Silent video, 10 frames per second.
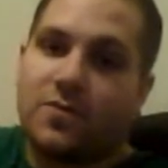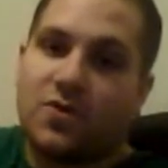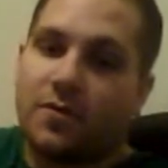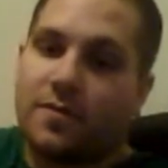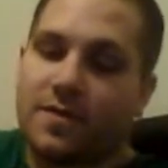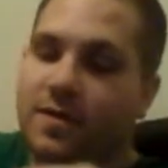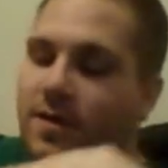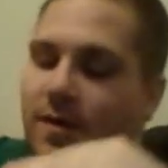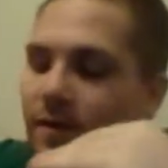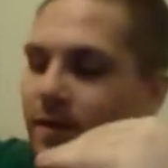
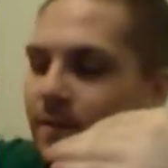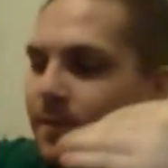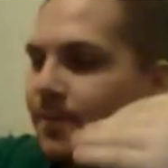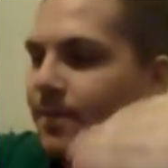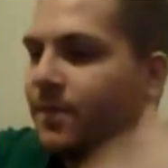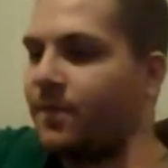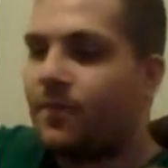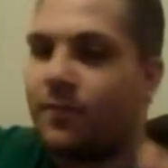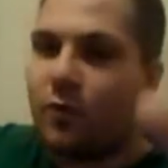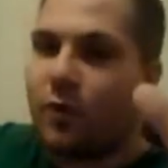Jersey or
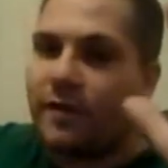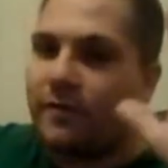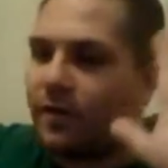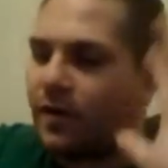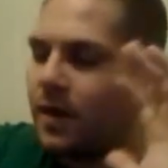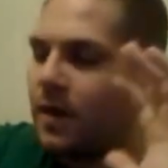wherever,